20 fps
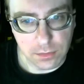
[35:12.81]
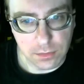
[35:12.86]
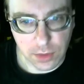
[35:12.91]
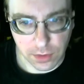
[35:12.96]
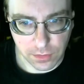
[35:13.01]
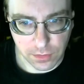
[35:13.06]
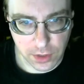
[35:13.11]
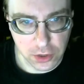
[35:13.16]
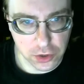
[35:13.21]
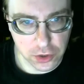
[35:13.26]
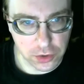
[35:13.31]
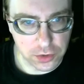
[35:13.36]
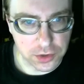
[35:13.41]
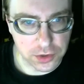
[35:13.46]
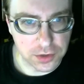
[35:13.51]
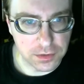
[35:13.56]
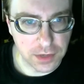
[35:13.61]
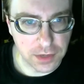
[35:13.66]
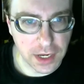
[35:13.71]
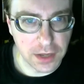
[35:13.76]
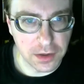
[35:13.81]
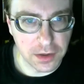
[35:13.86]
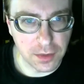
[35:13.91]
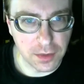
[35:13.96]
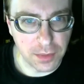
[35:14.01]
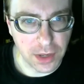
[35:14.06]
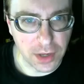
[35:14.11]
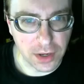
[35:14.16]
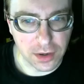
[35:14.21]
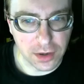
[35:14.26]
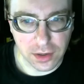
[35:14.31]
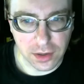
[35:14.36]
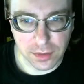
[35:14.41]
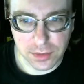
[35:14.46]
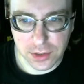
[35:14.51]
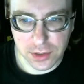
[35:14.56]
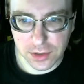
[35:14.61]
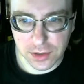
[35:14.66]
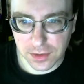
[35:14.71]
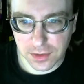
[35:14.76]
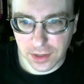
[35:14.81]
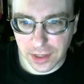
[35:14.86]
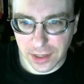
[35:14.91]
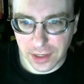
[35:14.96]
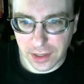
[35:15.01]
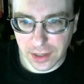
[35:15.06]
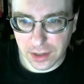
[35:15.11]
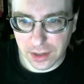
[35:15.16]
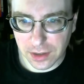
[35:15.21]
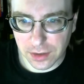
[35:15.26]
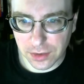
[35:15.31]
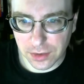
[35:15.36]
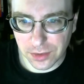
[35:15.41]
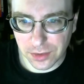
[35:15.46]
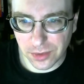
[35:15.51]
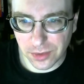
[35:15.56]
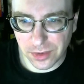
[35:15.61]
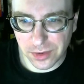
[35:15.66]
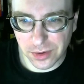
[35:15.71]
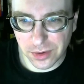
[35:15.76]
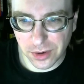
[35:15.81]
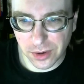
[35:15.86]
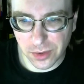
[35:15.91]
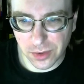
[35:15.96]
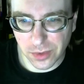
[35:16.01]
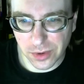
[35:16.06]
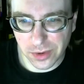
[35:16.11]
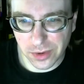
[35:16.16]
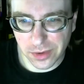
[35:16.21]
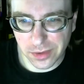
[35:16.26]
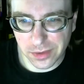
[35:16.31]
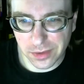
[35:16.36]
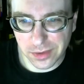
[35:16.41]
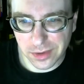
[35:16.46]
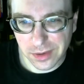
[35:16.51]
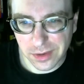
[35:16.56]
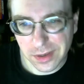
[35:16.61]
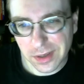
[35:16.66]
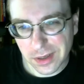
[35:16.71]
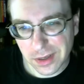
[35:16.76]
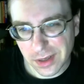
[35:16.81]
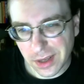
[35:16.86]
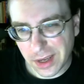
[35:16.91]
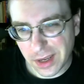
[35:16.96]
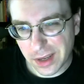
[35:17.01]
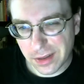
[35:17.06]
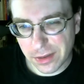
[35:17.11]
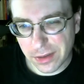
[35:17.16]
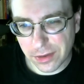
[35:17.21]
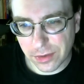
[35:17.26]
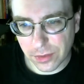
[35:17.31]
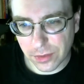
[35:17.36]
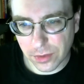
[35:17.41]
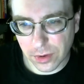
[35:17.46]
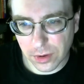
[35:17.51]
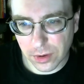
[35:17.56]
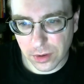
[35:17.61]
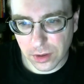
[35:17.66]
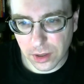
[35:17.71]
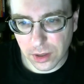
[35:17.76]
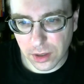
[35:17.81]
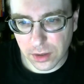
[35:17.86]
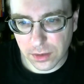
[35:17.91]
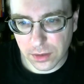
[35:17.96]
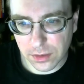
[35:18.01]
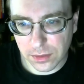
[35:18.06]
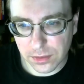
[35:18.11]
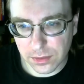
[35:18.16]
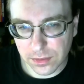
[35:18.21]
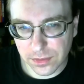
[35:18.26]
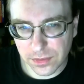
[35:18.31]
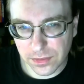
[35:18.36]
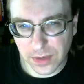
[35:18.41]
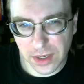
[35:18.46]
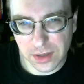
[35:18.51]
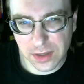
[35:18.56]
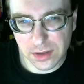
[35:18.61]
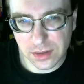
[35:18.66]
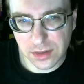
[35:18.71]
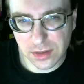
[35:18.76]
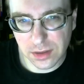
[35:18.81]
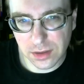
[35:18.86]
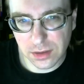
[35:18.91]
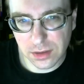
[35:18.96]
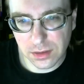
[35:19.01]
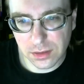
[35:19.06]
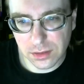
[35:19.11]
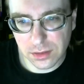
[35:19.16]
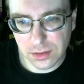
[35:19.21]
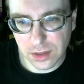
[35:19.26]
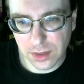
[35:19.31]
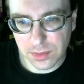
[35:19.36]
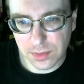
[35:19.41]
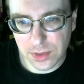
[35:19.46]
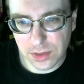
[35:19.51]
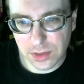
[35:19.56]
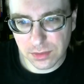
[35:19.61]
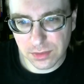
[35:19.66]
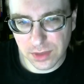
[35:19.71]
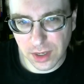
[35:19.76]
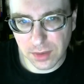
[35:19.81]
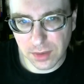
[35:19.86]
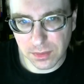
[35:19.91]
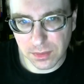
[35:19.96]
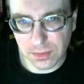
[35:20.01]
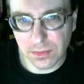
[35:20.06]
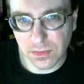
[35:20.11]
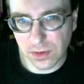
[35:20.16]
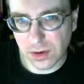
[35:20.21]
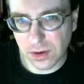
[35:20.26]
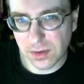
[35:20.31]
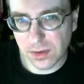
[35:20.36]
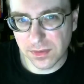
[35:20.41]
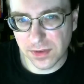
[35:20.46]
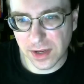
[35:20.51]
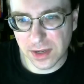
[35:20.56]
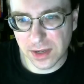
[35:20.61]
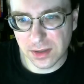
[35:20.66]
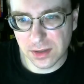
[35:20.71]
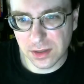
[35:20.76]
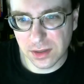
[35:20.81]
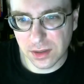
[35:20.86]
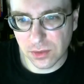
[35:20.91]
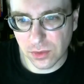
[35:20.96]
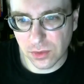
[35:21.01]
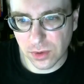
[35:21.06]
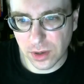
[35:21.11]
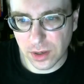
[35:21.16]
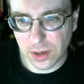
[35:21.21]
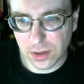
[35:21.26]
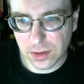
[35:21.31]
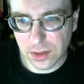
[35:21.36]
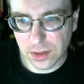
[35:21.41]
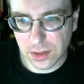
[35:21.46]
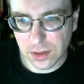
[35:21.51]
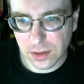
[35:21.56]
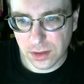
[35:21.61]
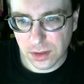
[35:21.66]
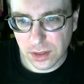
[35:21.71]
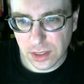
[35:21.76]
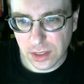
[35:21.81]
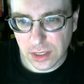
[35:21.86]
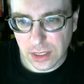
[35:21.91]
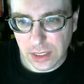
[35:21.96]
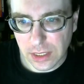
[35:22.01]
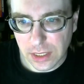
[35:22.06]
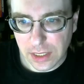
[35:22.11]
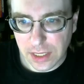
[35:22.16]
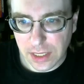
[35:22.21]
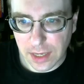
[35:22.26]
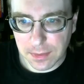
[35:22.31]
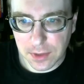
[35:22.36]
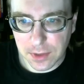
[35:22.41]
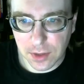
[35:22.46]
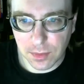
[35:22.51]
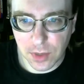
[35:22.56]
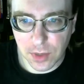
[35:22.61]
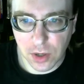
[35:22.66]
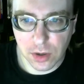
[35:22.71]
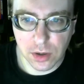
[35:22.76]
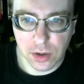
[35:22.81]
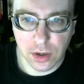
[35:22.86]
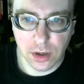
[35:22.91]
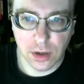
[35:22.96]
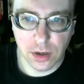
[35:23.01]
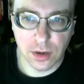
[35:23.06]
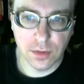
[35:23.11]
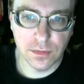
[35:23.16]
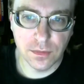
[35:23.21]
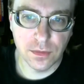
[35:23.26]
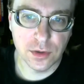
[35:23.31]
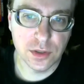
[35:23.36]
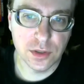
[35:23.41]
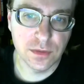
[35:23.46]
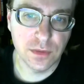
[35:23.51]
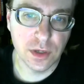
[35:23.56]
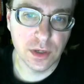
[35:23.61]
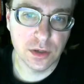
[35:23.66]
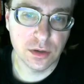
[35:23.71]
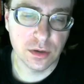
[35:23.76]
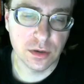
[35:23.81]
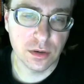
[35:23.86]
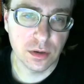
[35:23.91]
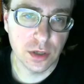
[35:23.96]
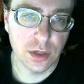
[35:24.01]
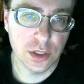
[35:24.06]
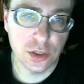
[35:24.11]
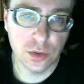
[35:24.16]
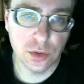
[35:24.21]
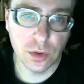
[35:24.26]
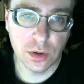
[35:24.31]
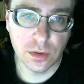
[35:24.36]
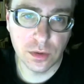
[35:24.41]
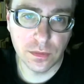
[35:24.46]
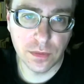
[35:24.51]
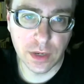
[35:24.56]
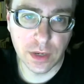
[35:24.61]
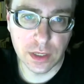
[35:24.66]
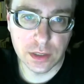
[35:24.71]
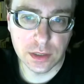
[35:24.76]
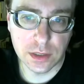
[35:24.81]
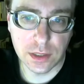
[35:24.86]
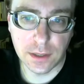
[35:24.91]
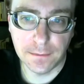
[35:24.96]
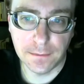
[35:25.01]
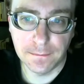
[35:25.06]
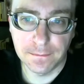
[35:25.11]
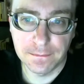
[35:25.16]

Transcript: Avengers, Alien Apocalypse, uh, Thor: The Dark World, and Thor uh, fantasy types type very fantasy oriented. Captain America: First Avenger, historical fantasy,